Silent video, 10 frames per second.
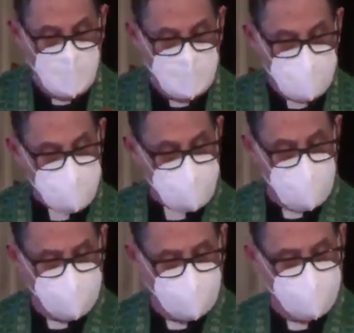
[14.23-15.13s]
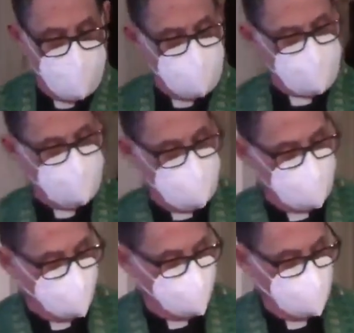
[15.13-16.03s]
Just a couple of announcements
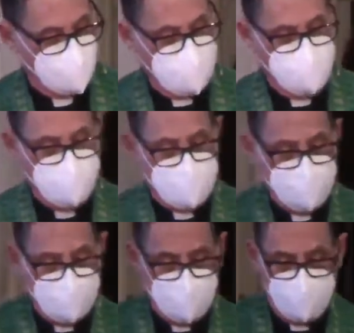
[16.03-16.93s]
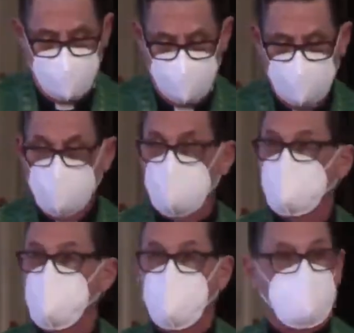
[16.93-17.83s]
before we begin. You may have
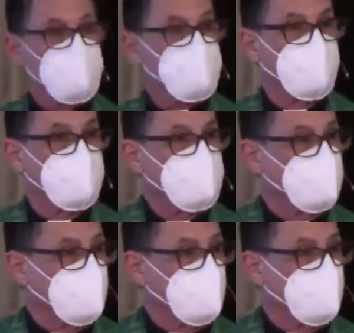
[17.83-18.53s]
noticed that